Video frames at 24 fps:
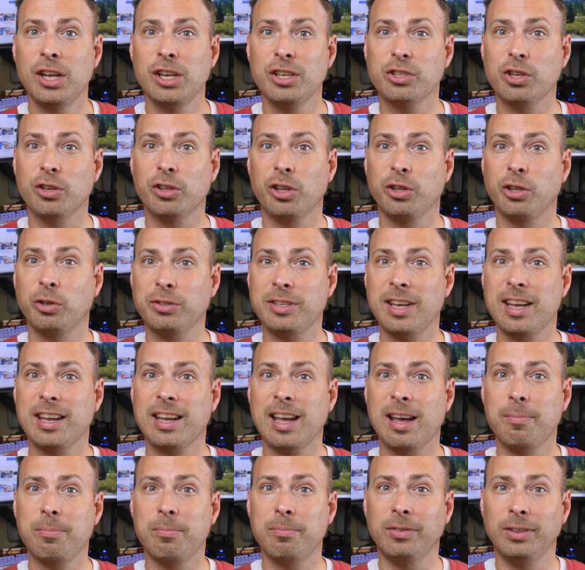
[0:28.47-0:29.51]
so that they'll
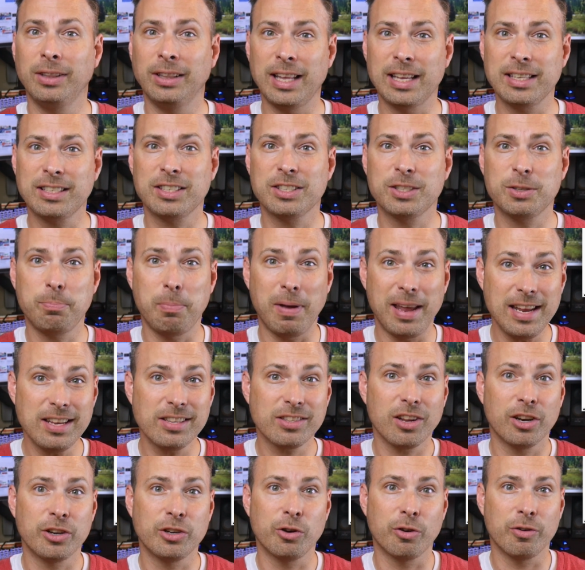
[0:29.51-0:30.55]
take up less
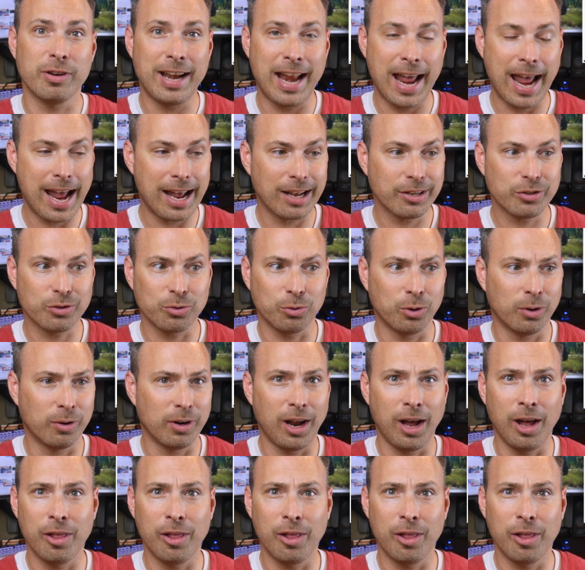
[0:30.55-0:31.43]
space on your NAS or